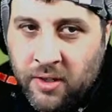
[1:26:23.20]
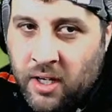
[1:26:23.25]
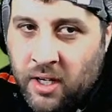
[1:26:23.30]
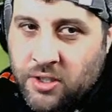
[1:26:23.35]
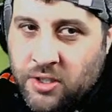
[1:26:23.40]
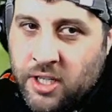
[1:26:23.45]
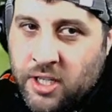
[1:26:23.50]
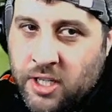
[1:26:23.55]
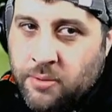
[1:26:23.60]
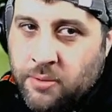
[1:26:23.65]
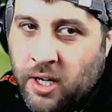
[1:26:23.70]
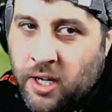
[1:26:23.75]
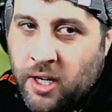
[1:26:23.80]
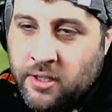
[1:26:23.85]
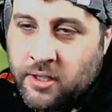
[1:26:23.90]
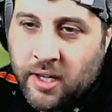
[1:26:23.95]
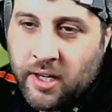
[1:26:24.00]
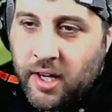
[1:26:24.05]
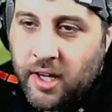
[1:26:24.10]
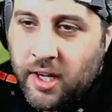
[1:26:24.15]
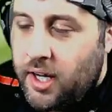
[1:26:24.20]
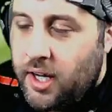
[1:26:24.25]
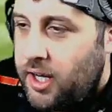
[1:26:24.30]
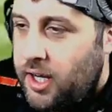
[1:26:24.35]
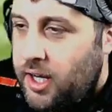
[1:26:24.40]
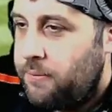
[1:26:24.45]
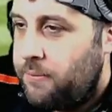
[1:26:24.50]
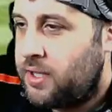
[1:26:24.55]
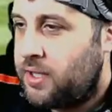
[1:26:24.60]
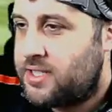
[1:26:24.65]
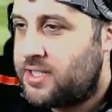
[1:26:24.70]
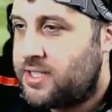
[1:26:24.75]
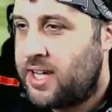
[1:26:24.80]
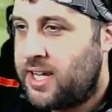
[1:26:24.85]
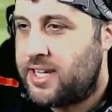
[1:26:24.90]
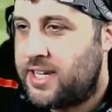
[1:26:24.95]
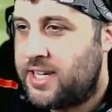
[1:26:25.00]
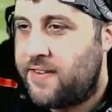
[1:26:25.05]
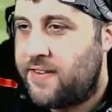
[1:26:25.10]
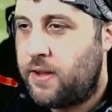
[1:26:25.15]
change your mind. But
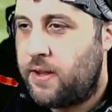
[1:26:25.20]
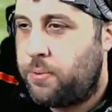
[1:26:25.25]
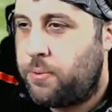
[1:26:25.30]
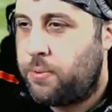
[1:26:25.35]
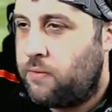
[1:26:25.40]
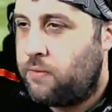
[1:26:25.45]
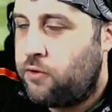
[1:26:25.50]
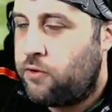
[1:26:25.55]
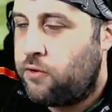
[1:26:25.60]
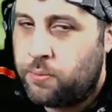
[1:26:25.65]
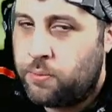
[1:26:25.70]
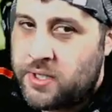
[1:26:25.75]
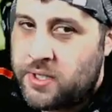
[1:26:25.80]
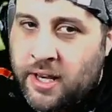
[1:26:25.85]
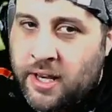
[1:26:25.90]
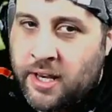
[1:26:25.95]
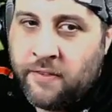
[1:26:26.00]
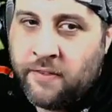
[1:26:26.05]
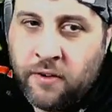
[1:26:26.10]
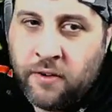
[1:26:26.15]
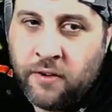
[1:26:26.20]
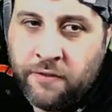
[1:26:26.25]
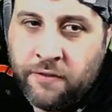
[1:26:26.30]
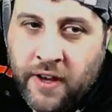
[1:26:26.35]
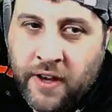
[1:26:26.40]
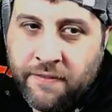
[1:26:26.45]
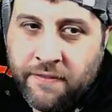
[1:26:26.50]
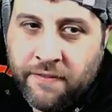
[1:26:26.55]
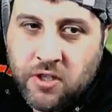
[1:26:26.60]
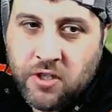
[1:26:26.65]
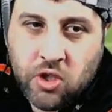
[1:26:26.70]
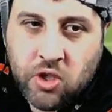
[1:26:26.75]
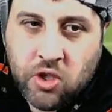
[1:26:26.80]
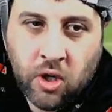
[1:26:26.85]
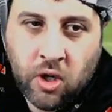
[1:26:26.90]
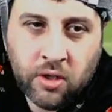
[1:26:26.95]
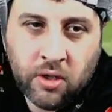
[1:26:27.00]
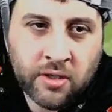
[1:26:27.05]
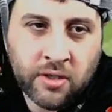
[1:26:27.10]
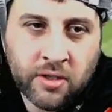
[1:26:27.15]
74% of you favoured
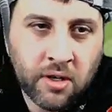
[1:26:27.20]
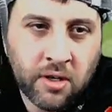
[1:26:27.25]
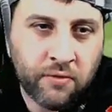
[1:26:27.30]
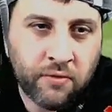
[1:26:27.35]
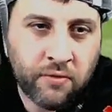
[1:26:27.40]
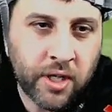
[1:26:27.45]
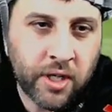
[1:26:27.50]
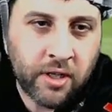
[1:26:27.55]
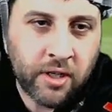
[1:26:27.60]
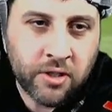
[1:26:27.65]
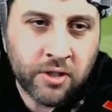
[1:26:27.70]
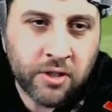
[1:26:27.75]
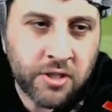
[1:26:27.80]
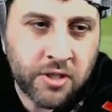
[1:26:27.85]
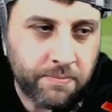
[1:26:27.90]
Scotland over England.